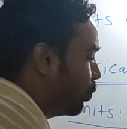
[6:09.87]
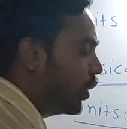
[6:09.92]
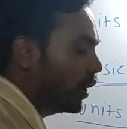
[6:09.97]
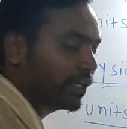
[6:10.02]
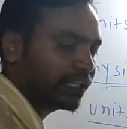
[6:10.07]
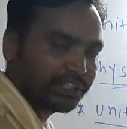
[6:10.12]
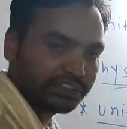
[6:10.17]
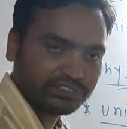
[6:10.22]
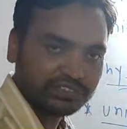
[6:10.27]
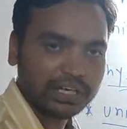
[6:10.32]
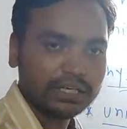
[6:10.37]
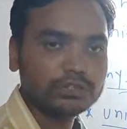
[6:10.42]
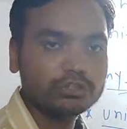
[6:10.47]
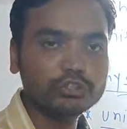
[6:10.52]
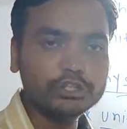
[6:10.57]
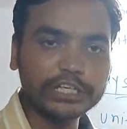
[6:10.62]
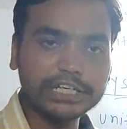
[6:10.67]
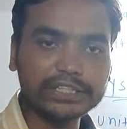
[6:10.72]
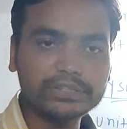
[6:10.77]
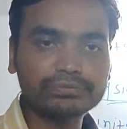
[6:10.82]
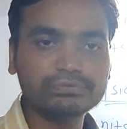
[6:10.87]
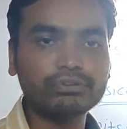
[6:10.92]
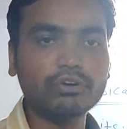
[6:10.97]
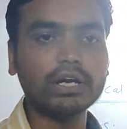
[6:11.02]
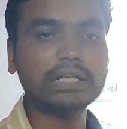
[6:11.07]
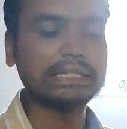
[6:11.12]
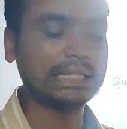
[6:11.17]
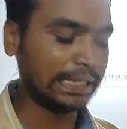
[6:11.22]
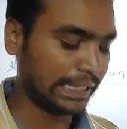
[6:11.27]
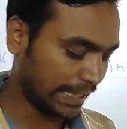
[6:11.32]
What is the unit
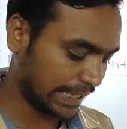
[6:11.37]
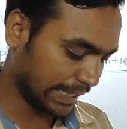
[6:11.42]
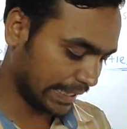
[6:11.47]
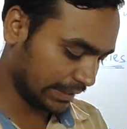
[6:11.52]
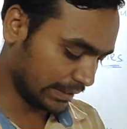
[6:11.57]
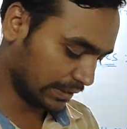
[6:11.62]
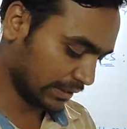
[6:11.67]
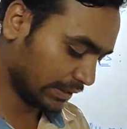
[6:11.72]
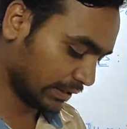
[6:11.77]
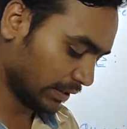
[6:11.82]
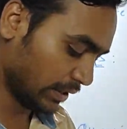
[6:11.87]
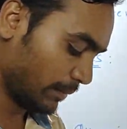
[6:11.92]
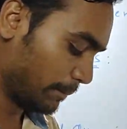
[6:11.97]
for the length?